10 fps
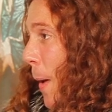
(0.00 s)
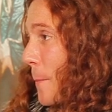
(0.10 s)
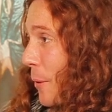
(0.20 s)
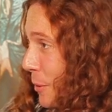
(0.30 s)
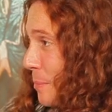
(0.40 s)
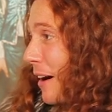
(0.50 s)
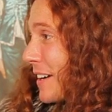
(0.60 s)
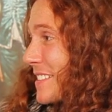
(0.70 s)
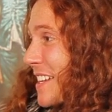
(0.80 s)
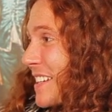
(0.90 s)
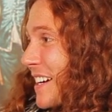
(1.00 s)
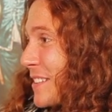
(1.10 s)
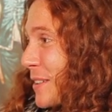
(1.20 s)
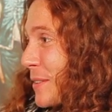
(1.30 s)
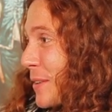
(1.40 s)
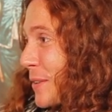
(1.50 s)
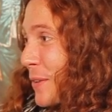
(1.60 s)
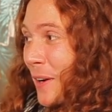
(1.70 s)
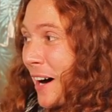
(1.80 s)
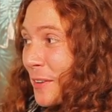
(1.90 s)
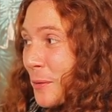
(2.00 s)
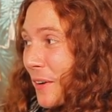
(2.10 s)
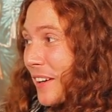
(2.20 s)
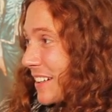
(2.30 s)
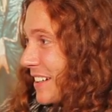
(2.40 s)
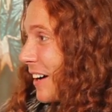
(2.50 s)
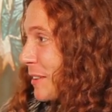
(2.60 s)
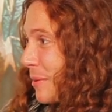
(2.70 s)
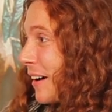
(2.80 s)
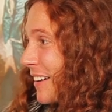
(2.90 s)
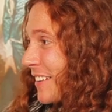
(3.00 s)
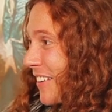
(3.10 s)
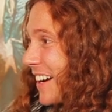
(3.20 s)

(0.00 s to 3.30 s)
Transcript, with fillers: But you party day and night also, so hard work and hard party, right?